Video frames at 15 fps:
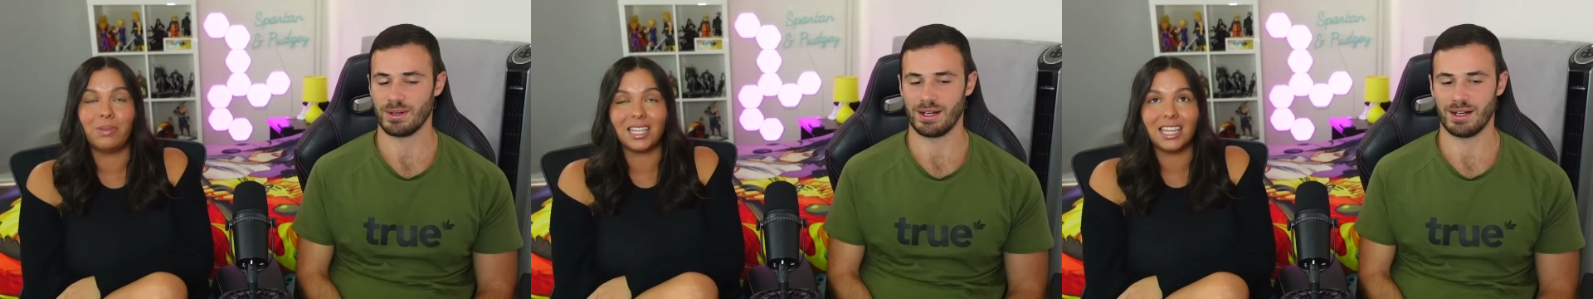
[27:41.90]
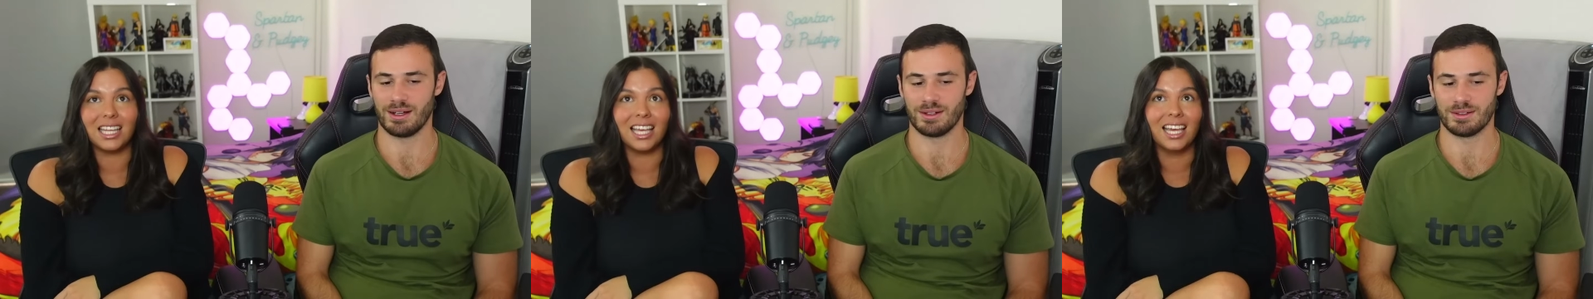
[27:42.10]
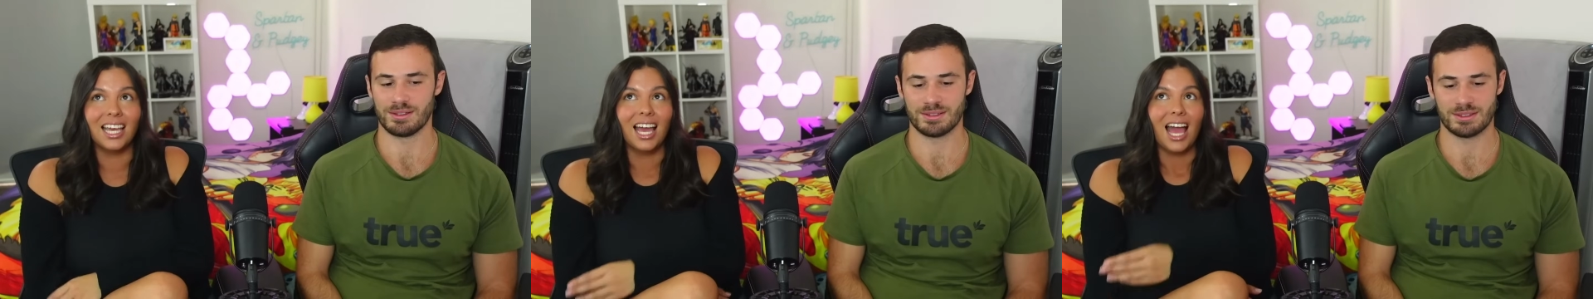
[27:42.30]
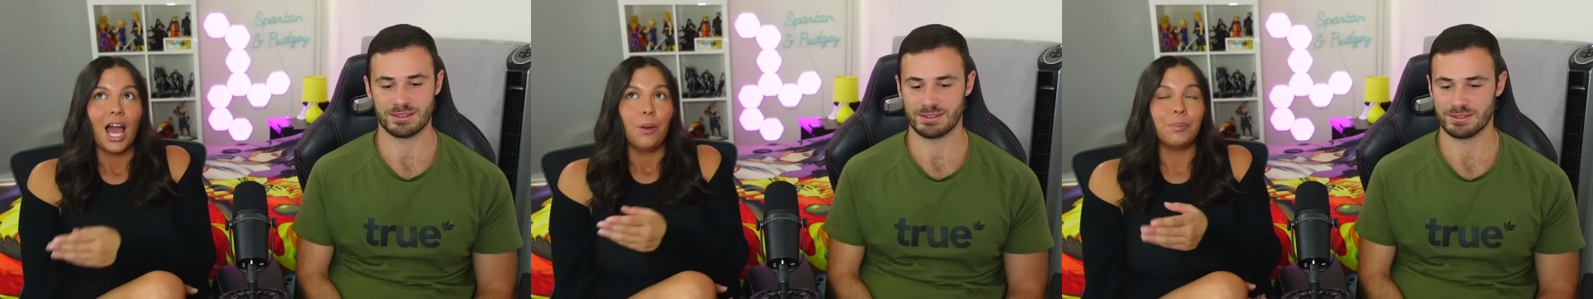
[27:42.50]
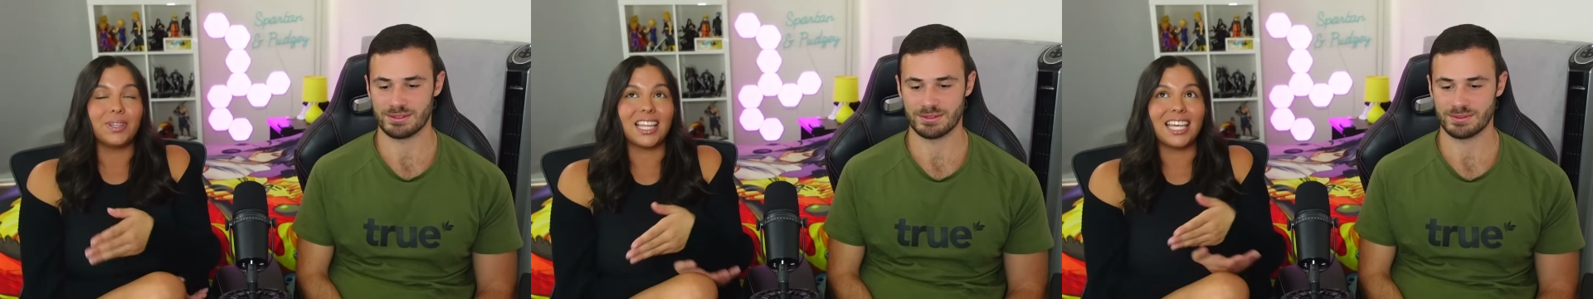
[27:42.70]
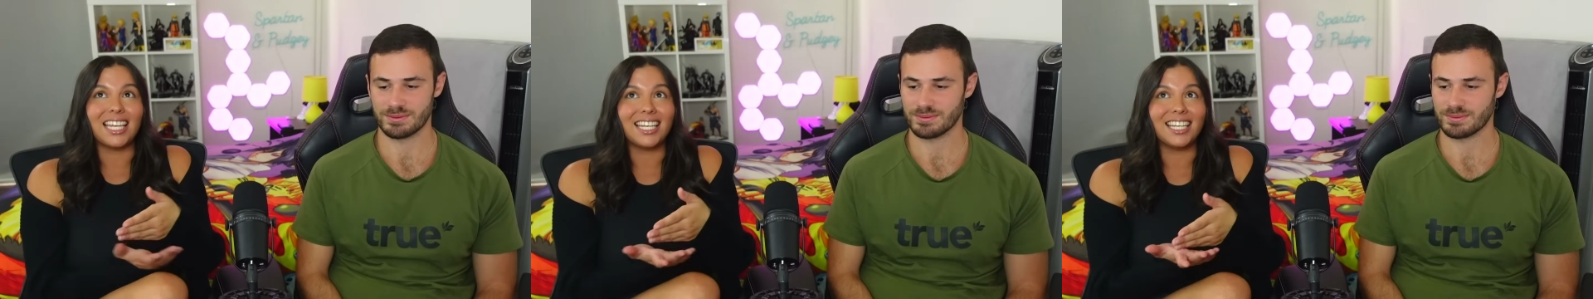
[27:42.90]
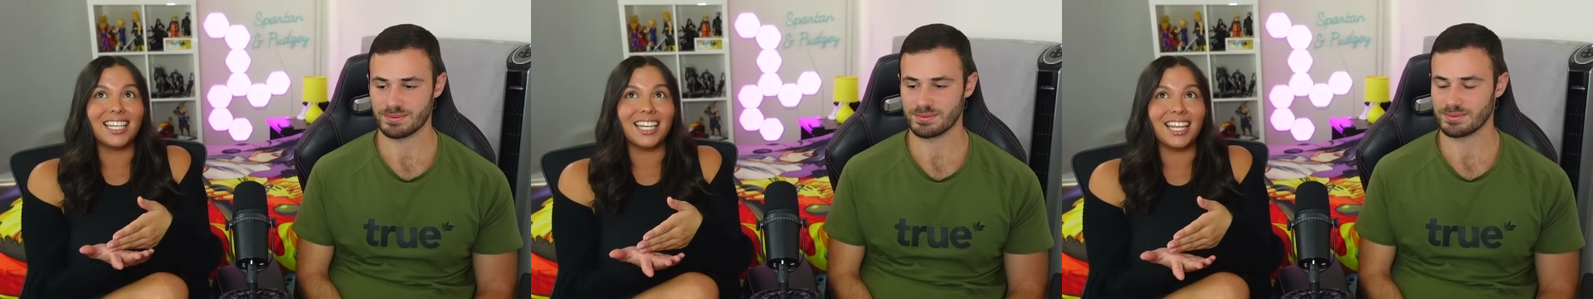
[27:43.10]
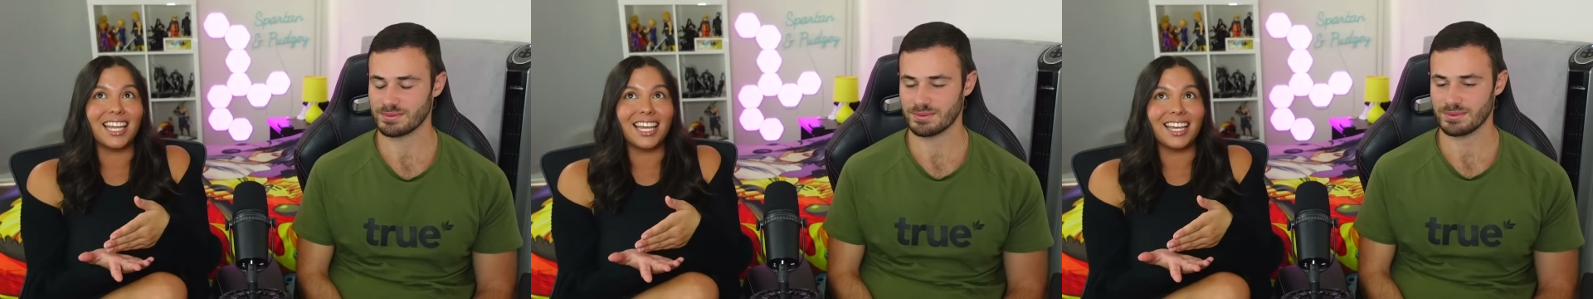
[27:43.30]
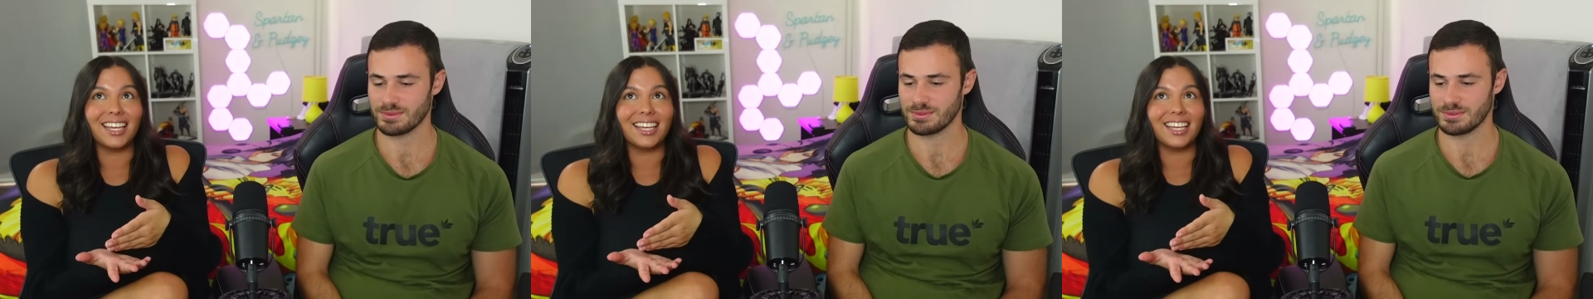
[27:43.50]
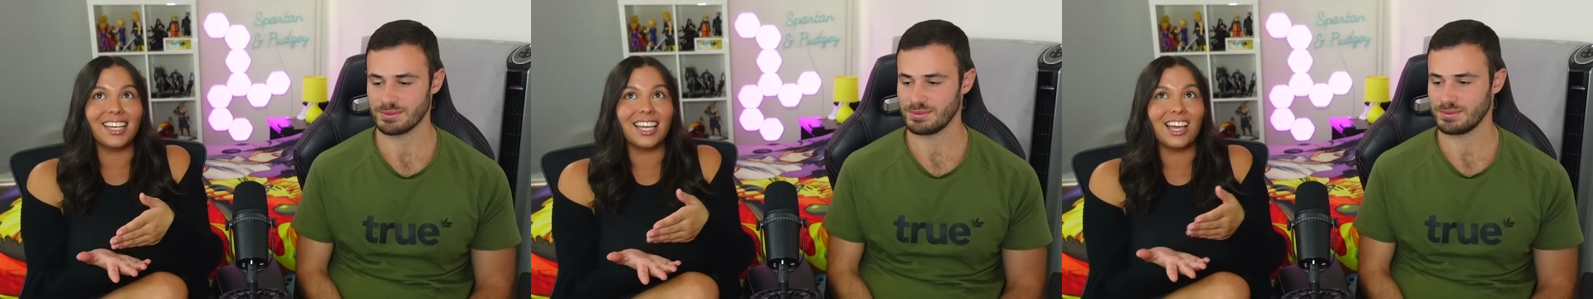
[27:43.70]
Speaker 1: Wow. But but then
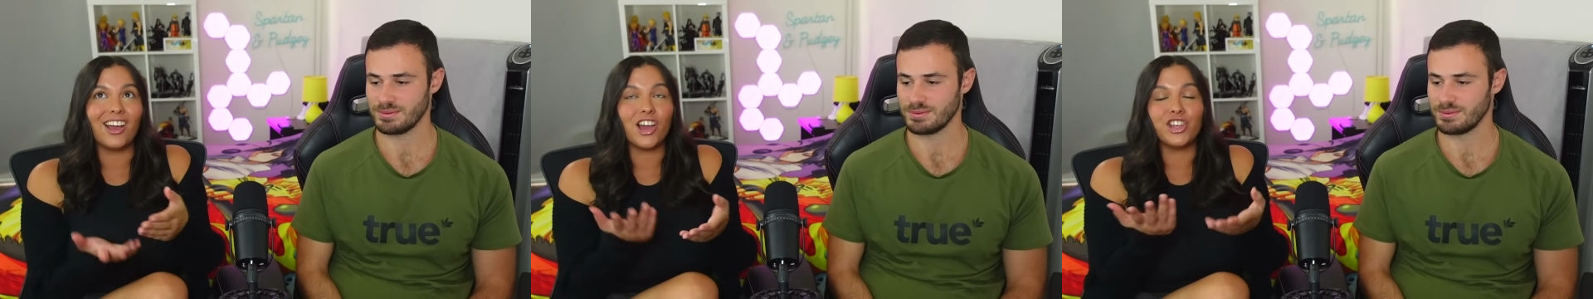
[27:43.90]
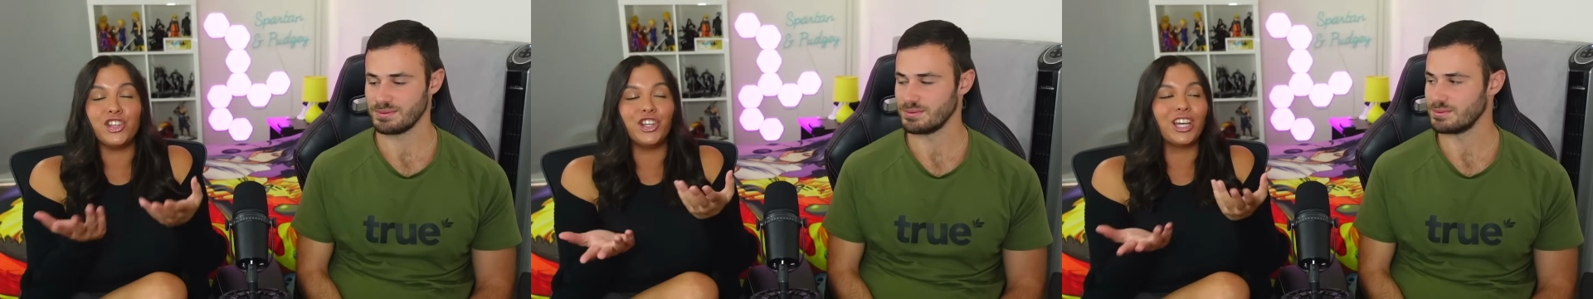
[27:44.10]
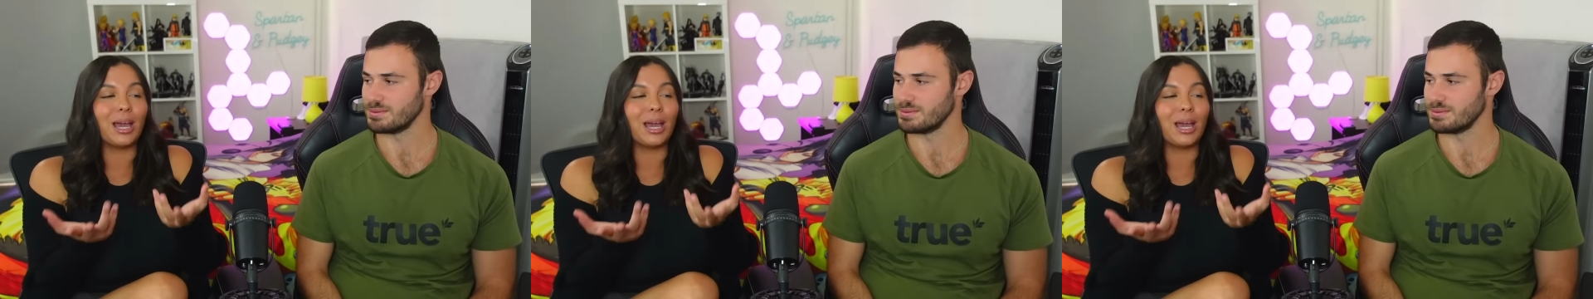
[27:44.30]
uh, you